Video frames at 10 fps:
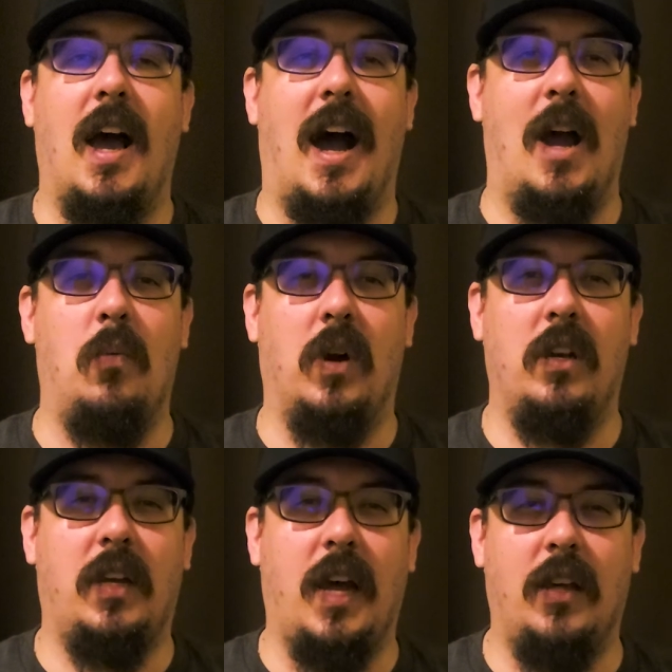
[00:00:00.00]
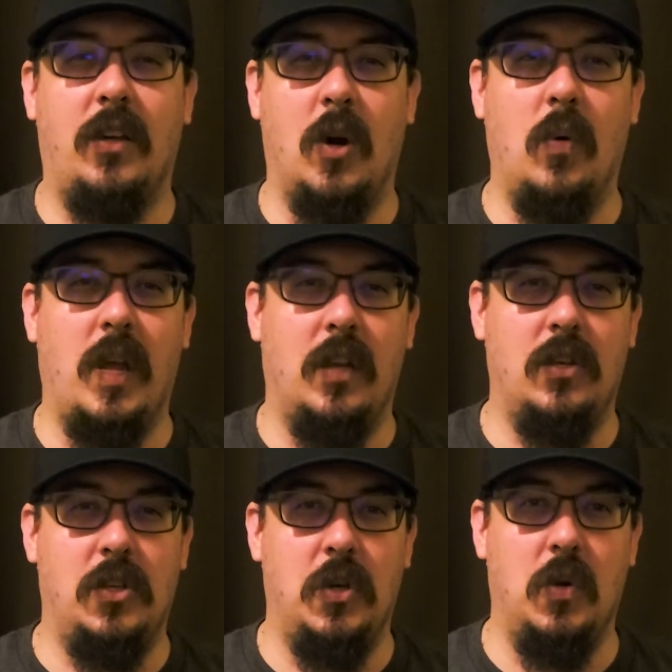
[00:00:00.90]
I wanted to kind of go
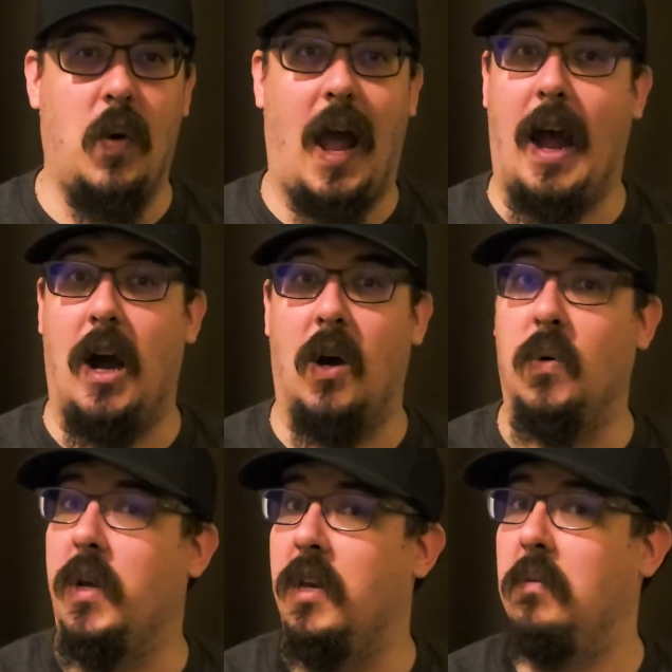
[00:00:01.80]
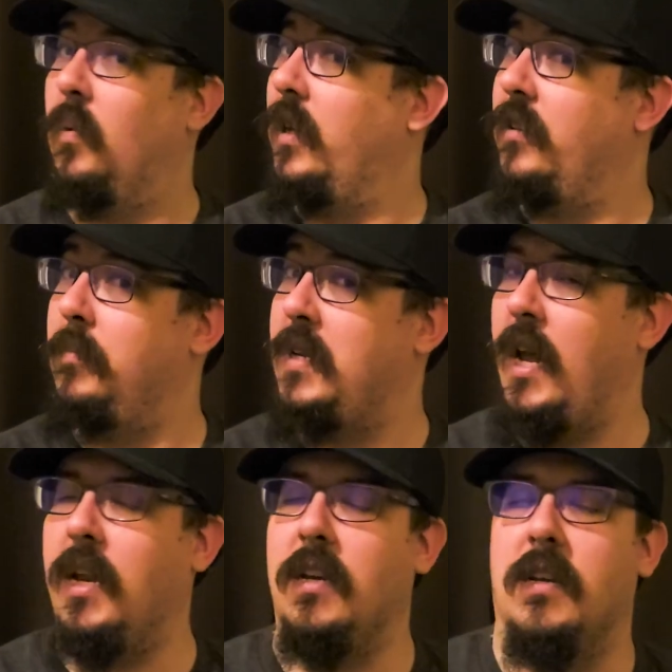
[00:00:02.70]
into how it was
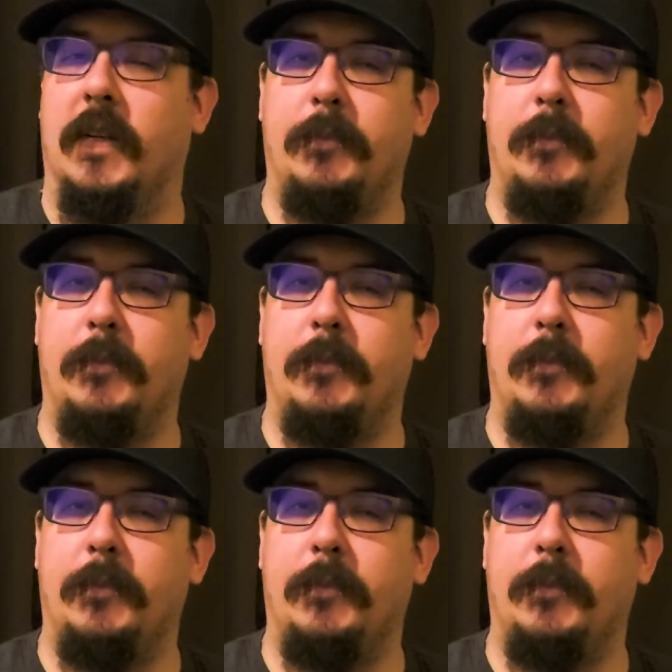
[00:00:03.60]
obtained.